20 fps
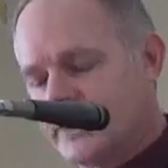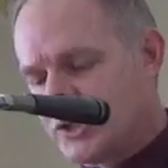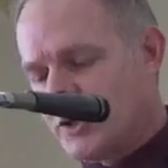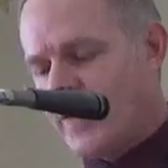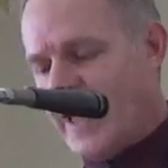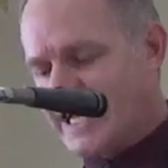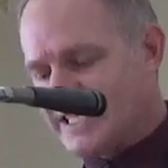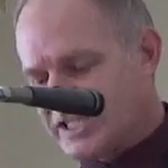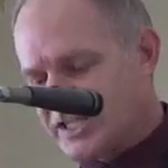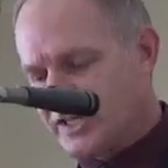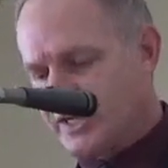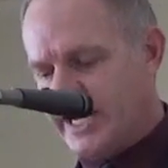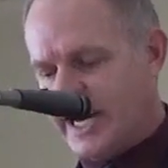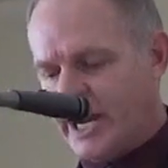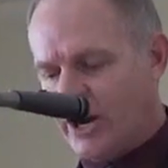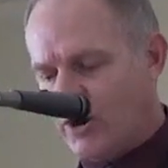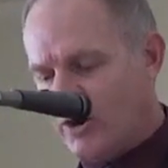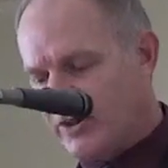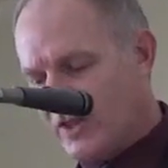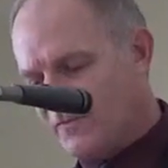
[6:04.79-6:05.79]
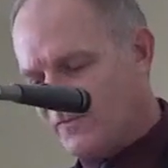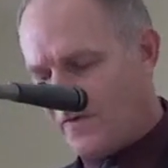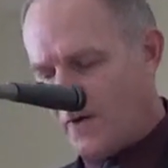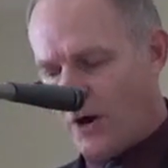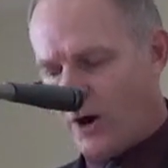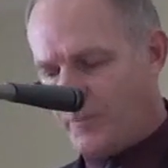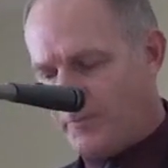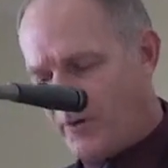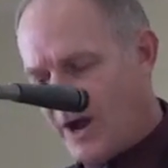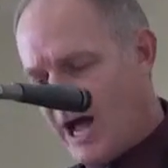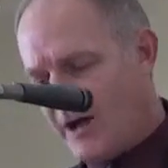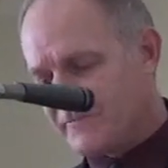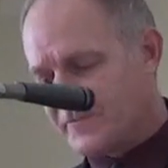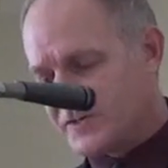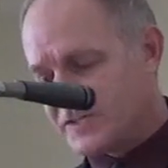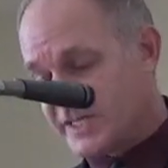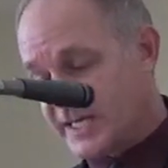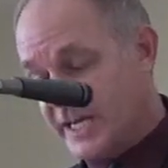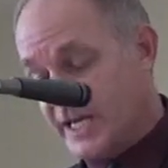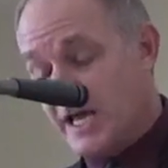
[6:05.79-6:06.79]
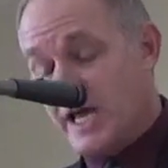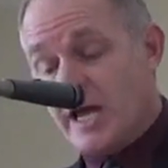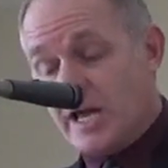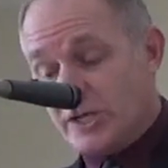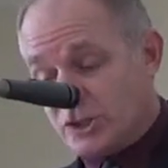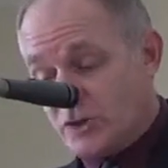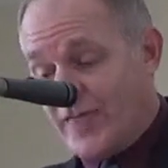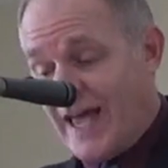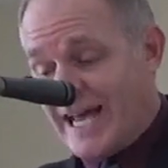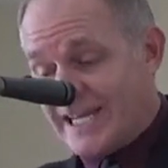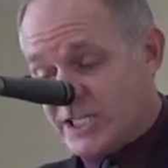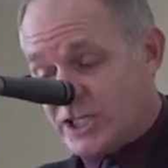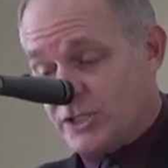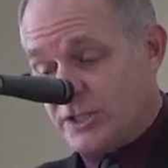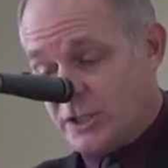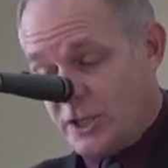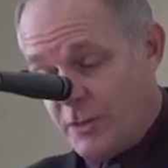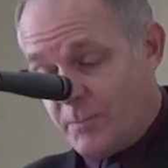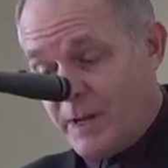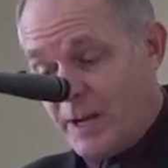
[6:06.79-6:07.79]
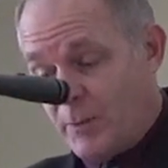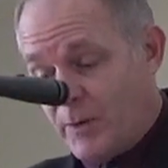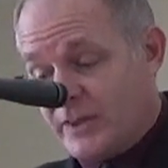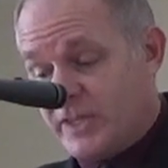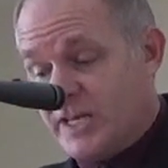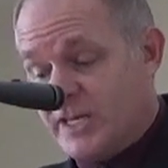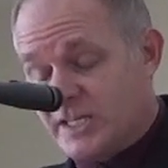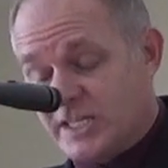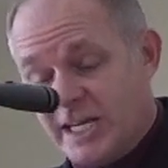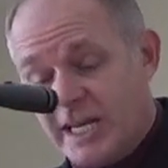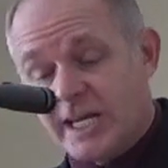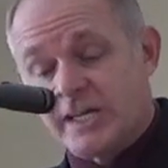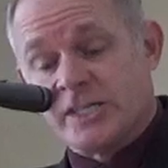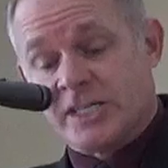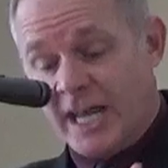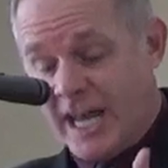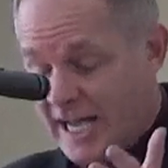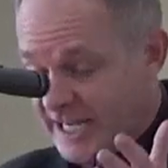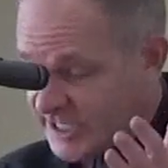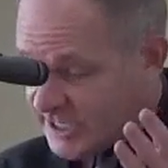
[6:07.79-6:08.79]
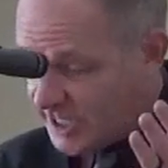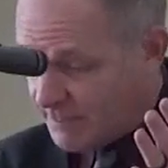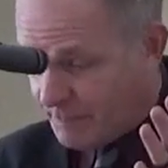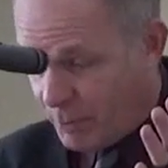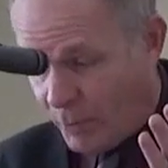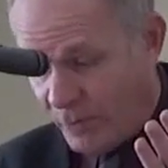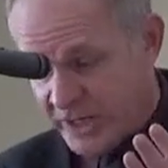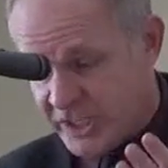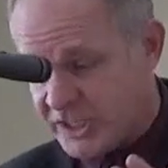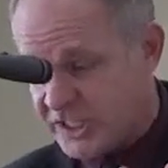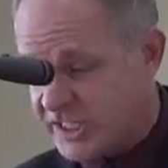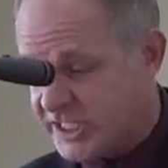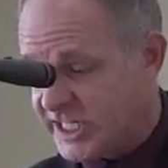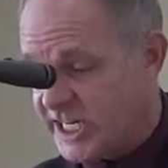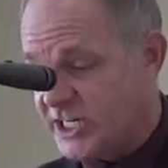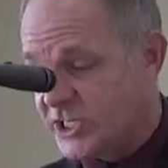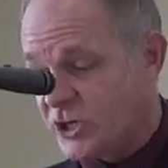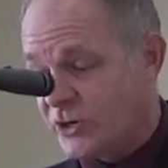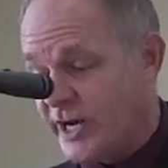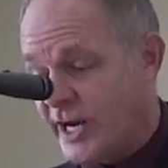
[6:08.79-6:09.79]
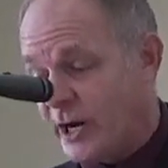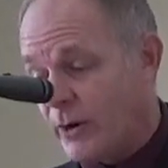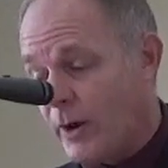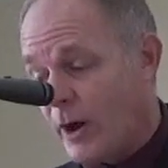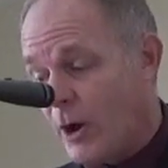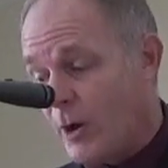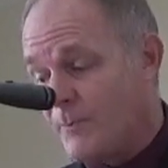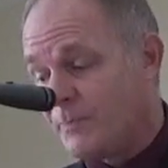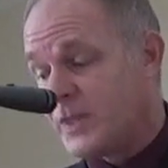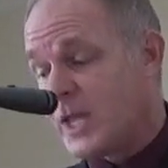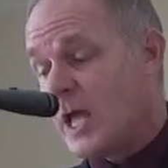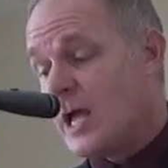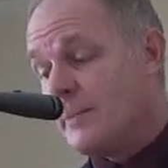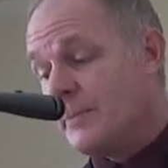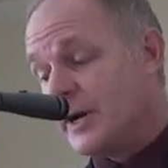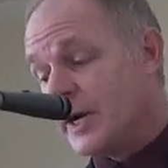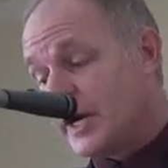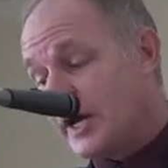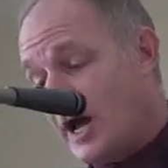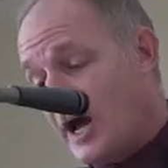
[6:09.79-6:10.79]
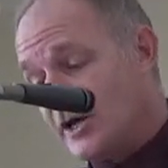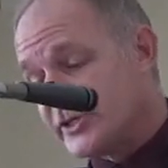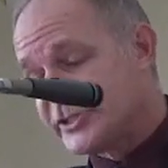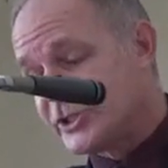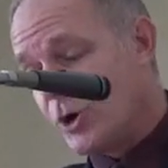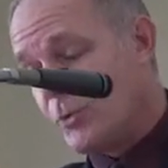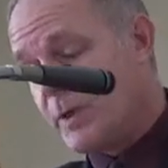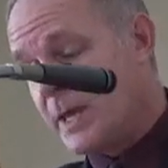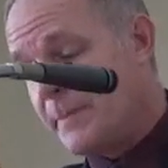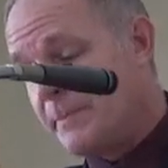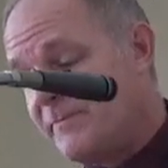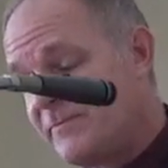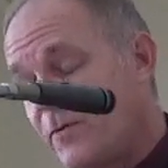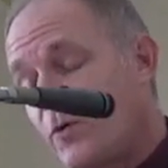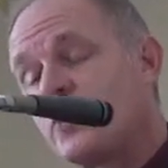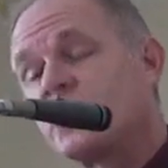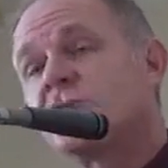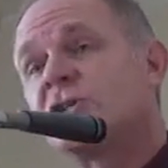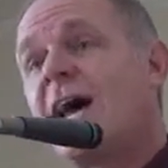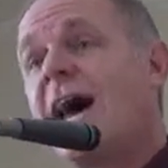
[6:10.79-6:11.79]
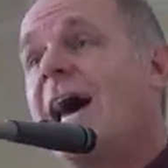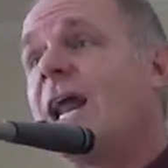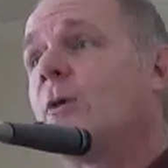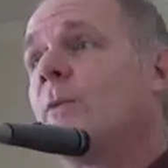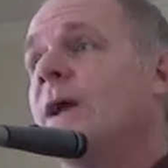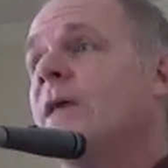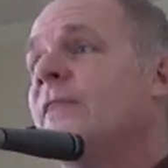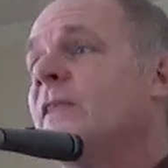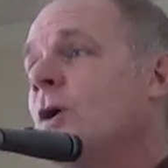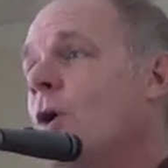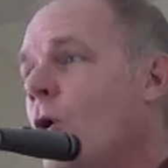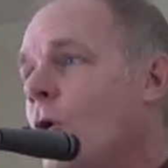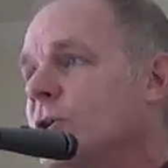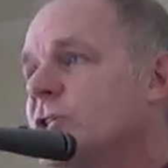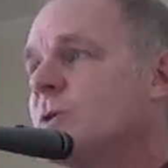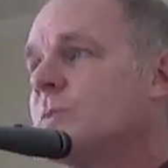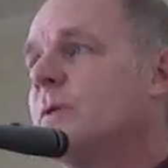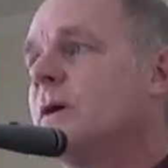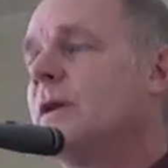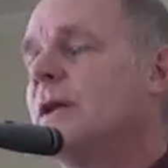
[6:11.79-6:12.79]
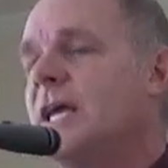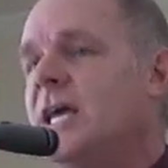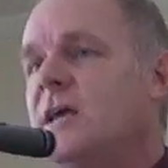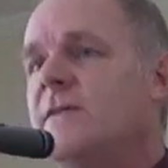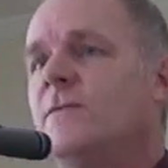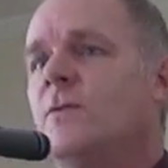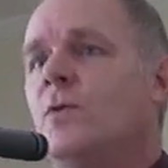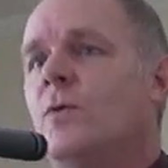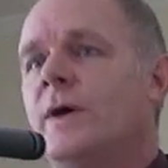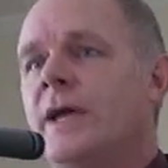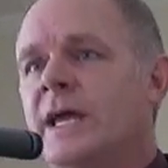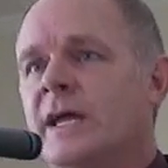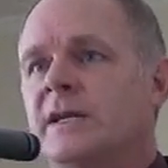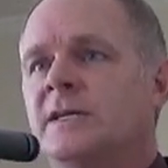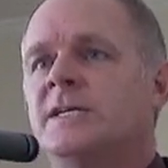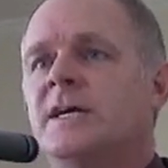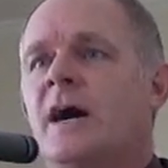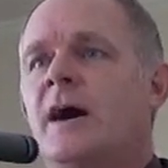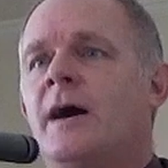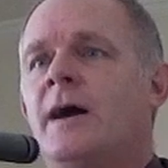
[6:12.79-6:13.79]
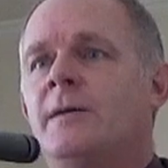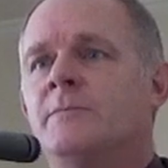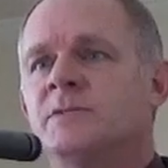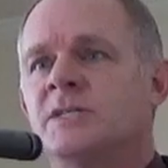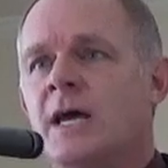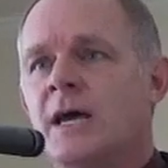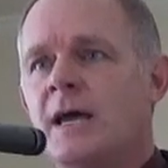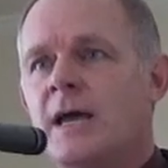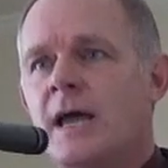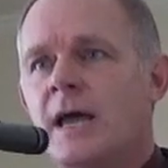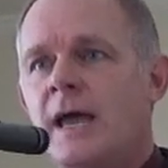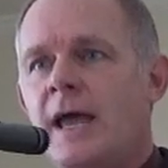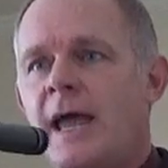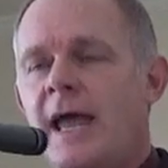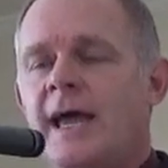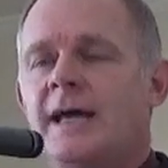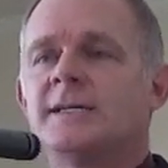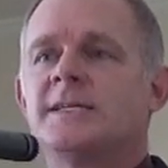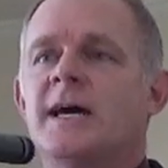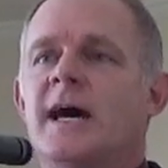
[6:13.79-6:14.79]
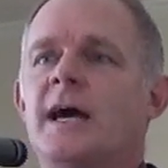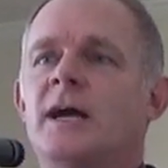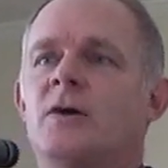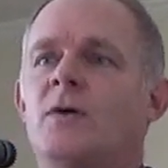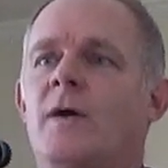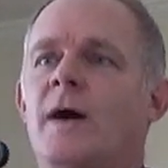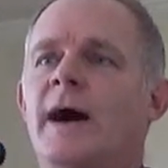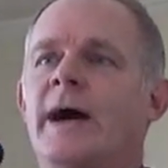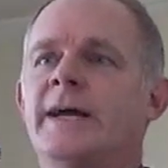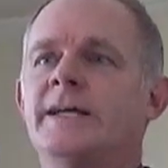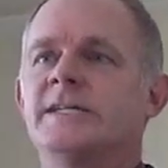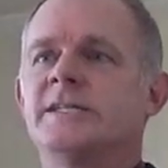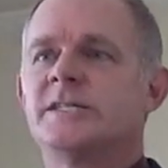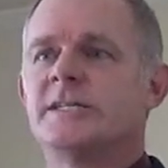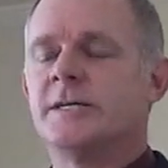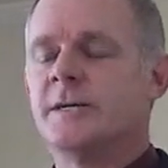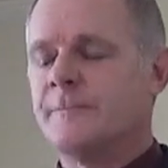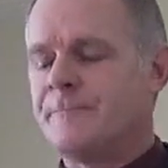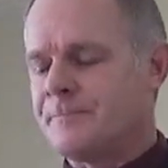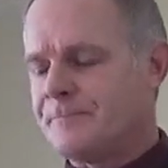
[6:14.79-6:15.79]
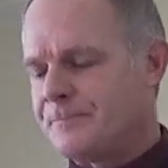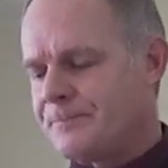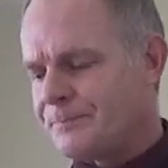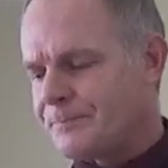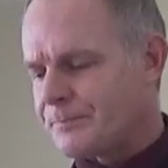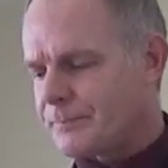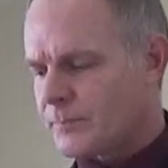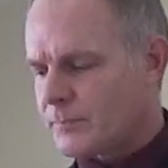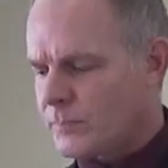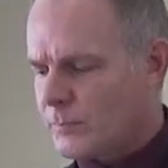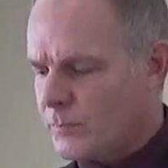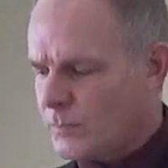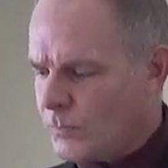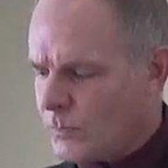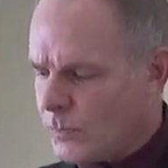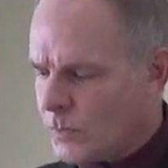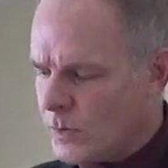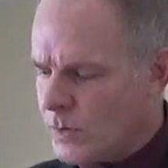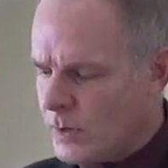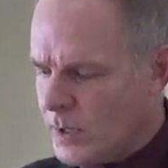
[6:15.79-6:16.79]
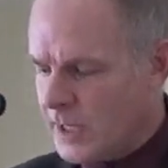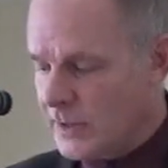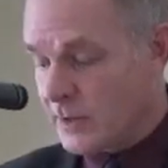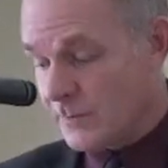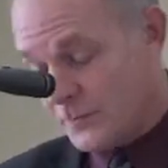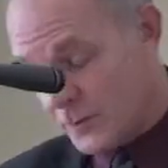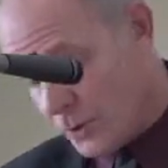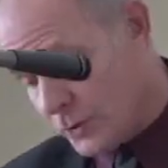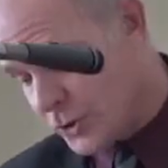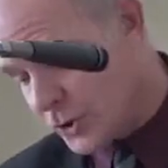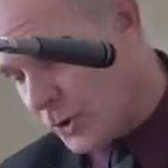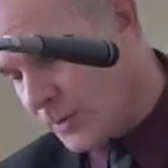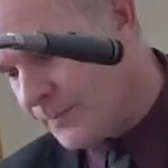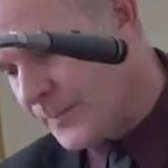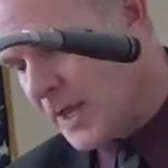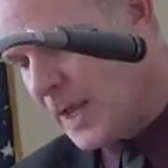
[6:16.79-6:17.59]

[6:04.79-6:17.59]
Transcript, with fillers: so that's the near and the far prophecy. So that could be what this is. Yes, it points to Caesar Nero, but it could also be foreshadowing the ultimate evil end times antichrist in the future.